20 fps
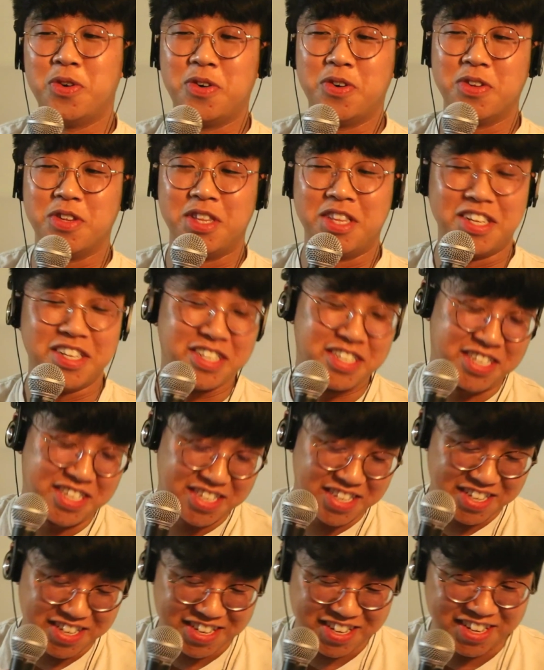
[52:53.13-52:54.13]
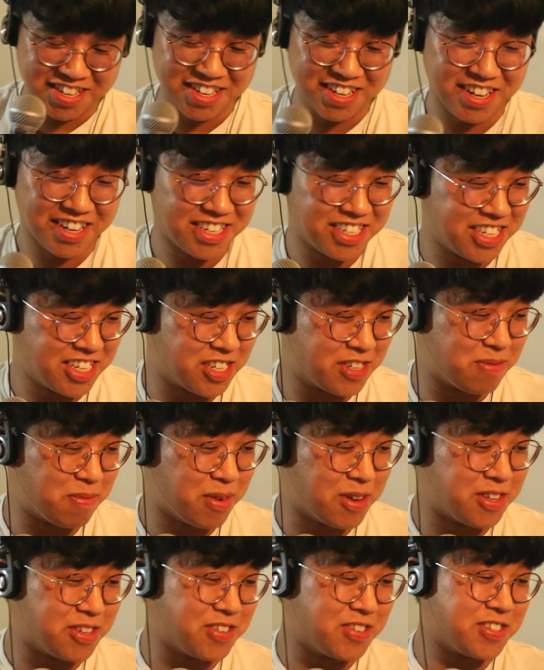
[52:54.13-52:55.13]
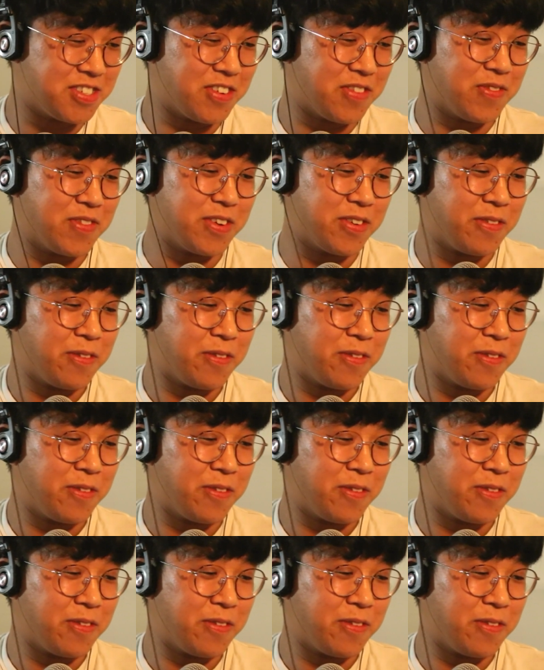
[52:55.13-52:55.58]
one of these in like 6 months or something."